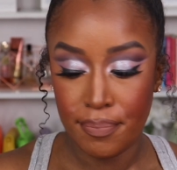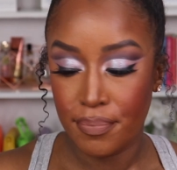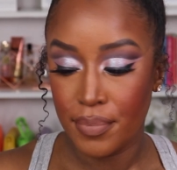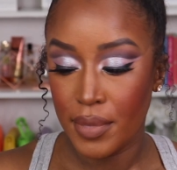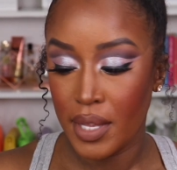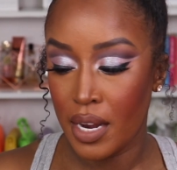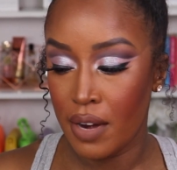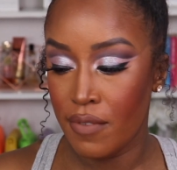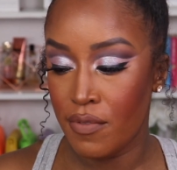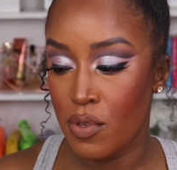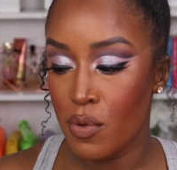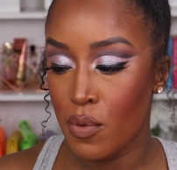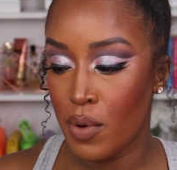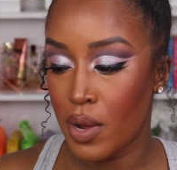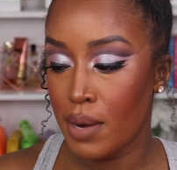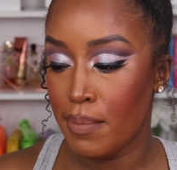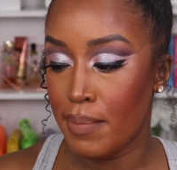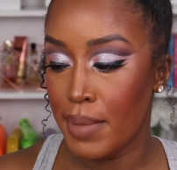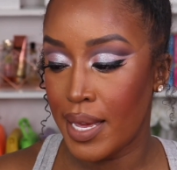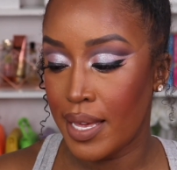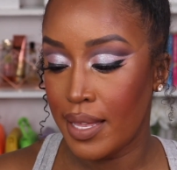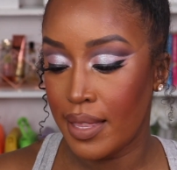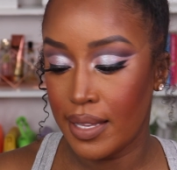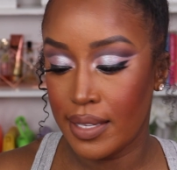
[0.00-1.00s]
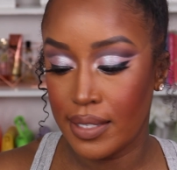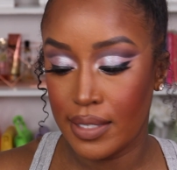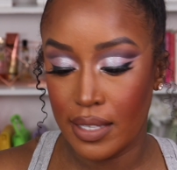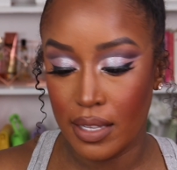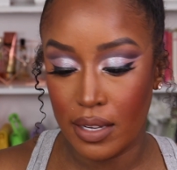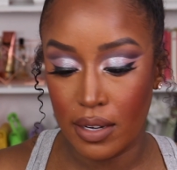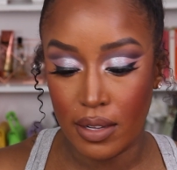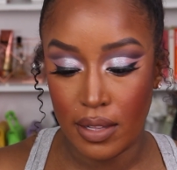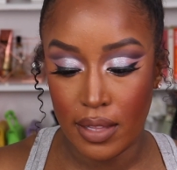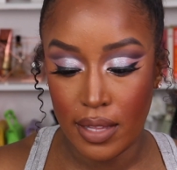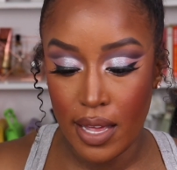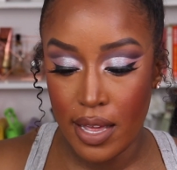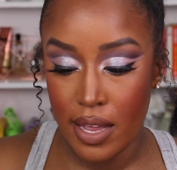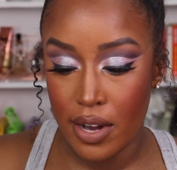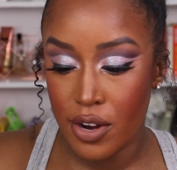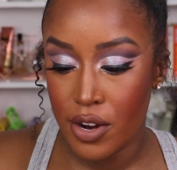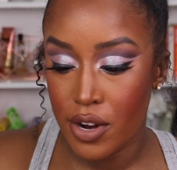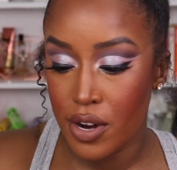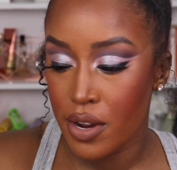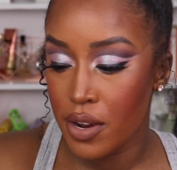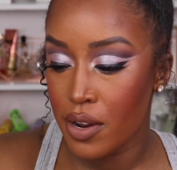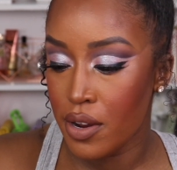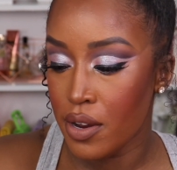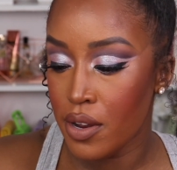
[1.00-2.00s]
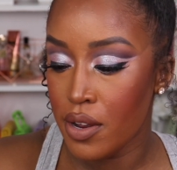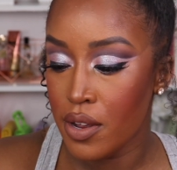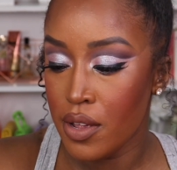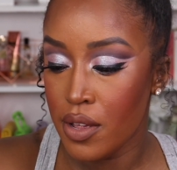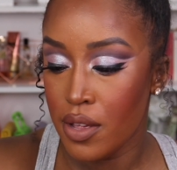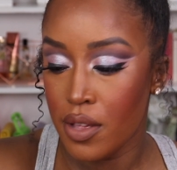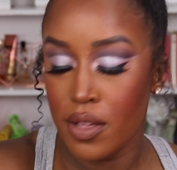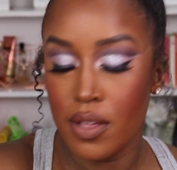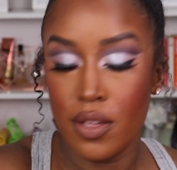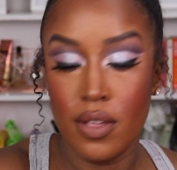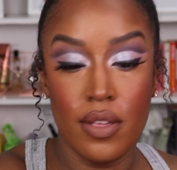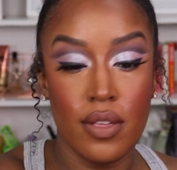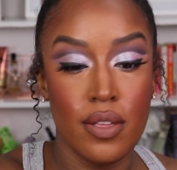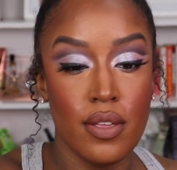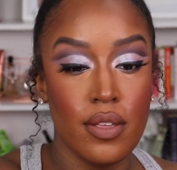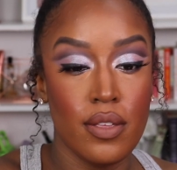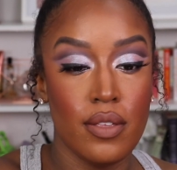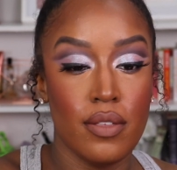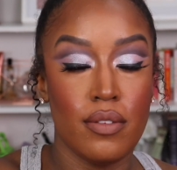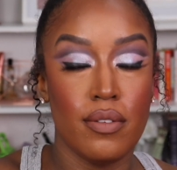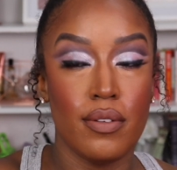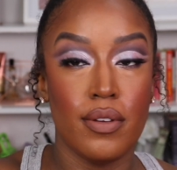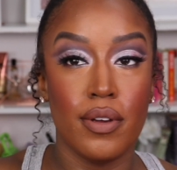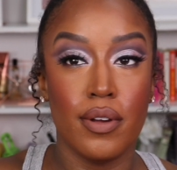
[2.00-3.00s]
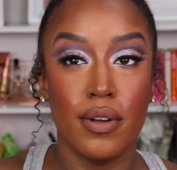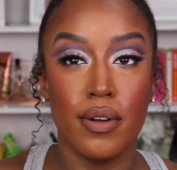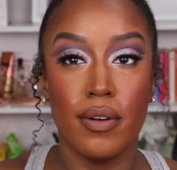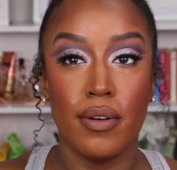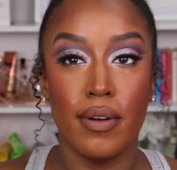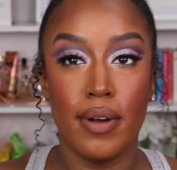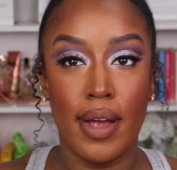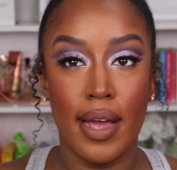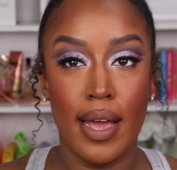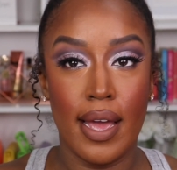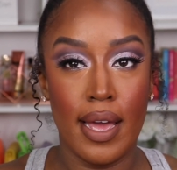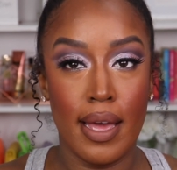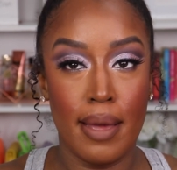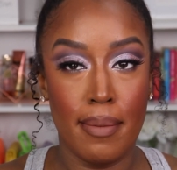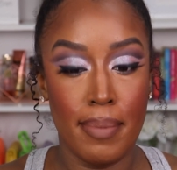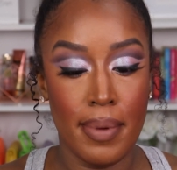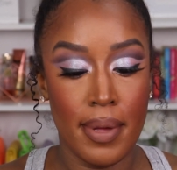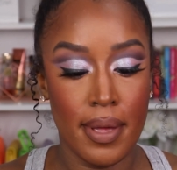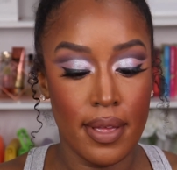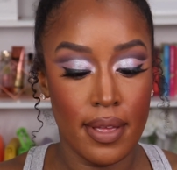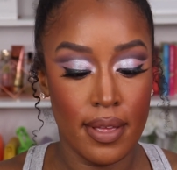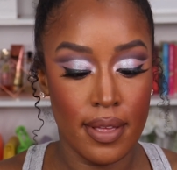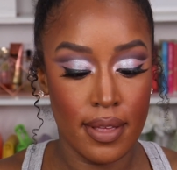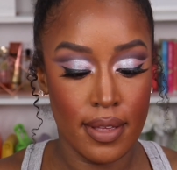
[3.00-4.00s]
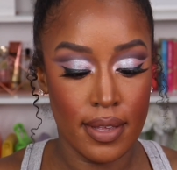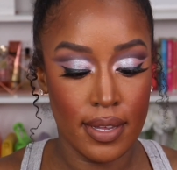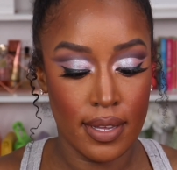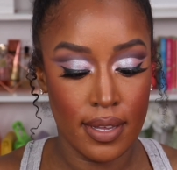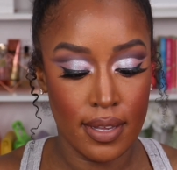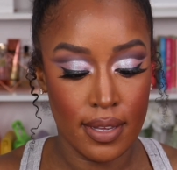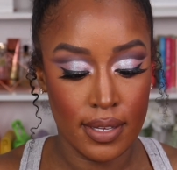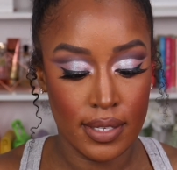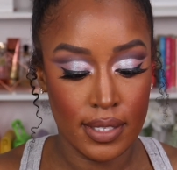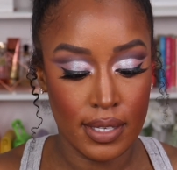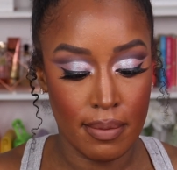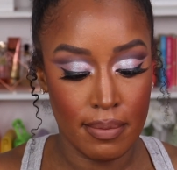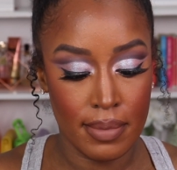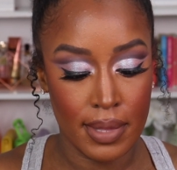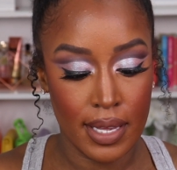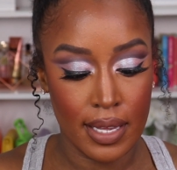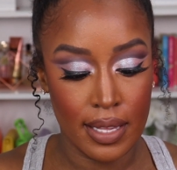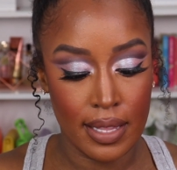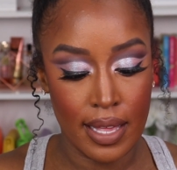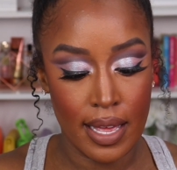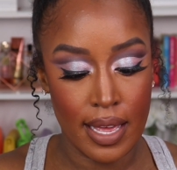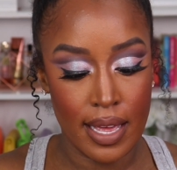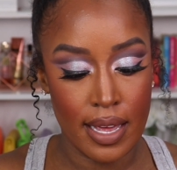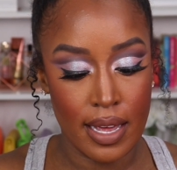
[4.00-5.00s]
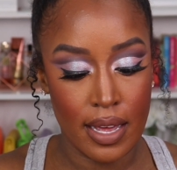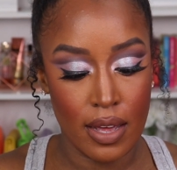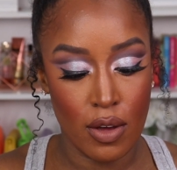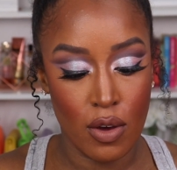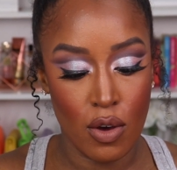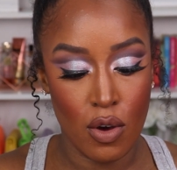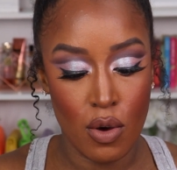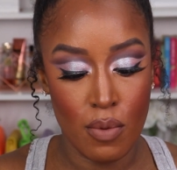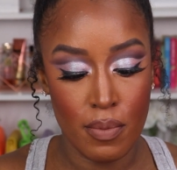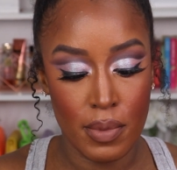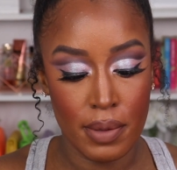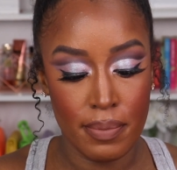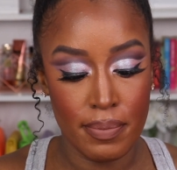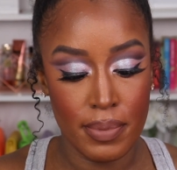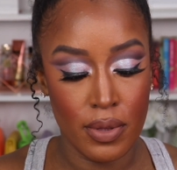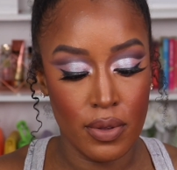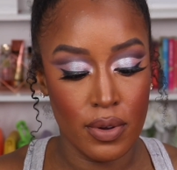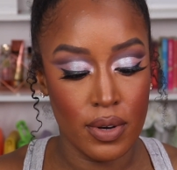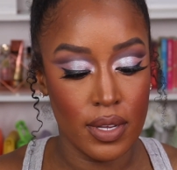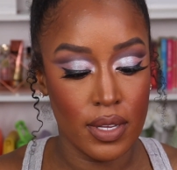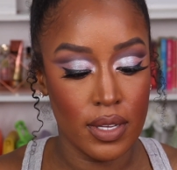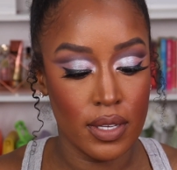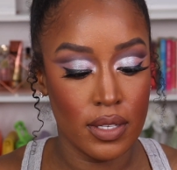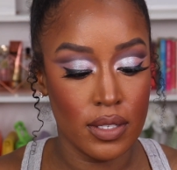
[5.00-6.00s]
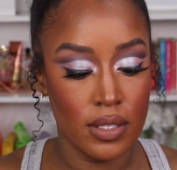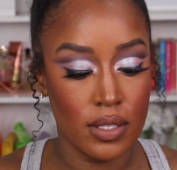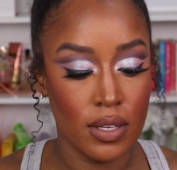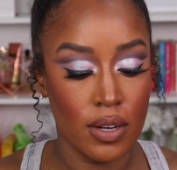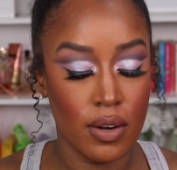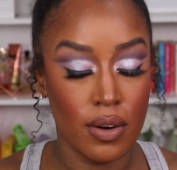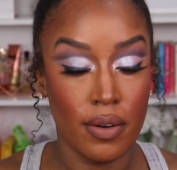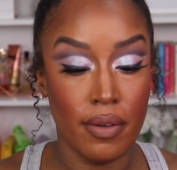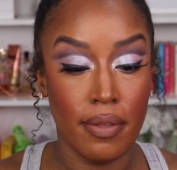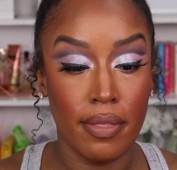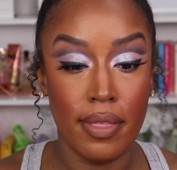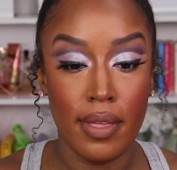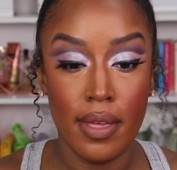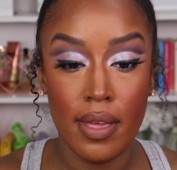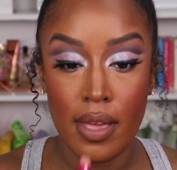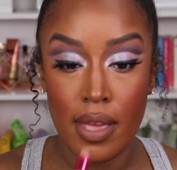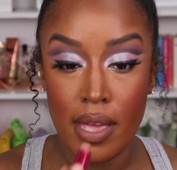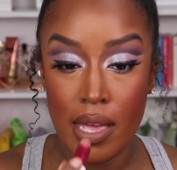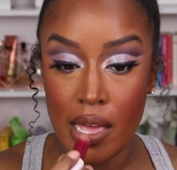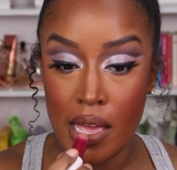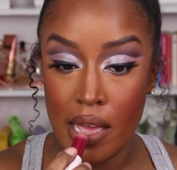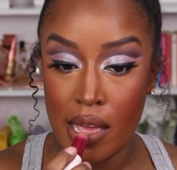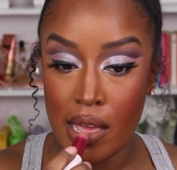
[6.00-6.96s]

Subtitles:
And if you want to make this a little lighter, you can grab something like Oma Beauty's Eartha